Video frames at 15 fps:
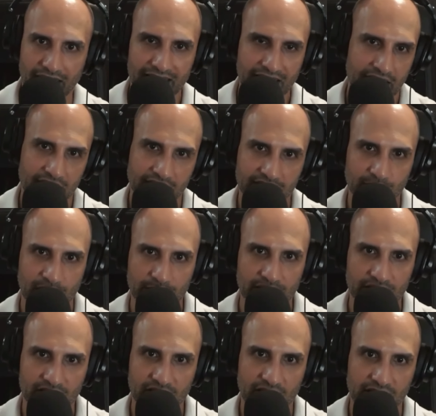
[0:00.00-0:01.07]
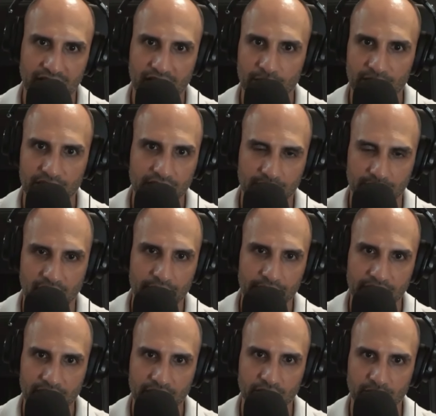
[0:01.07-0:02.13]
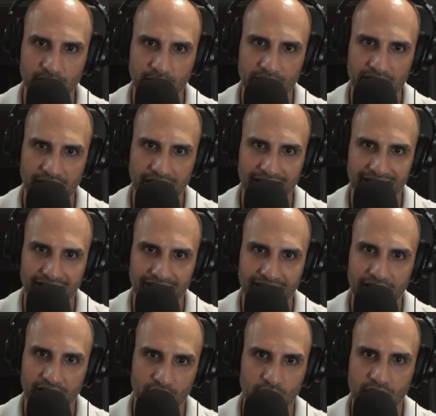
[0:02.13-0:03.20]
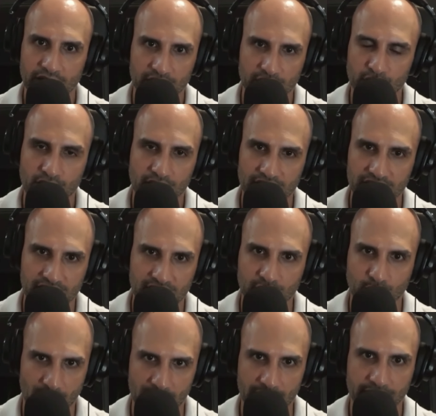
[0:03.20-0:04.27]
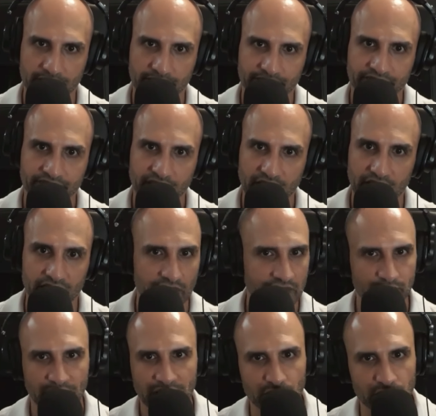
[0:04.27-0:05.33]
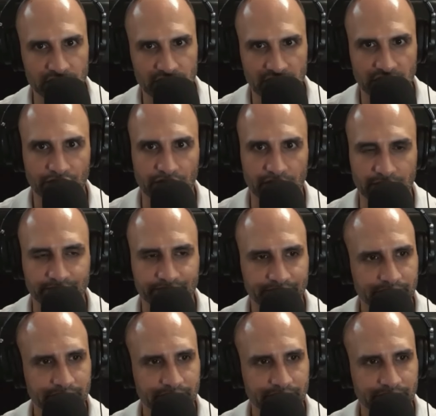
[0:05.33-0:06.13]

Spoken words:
I can't expect my son to come into my bedroom and be like, you got to do things this way, because his bedroom is different.